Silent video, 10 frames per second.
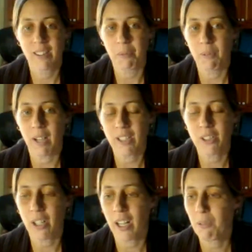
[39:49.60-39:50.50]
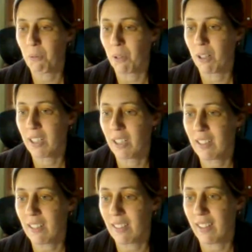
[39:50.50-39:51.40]
But I tried one,
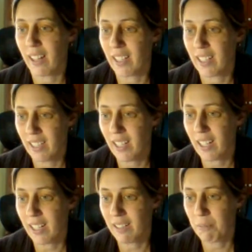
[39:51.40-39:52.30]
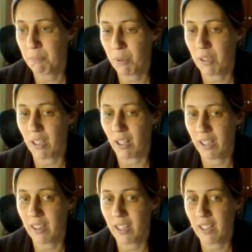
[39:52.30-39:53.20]
that he had put
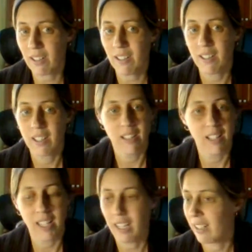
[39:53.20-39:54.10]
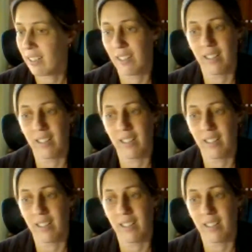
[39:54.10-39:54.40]
on there, and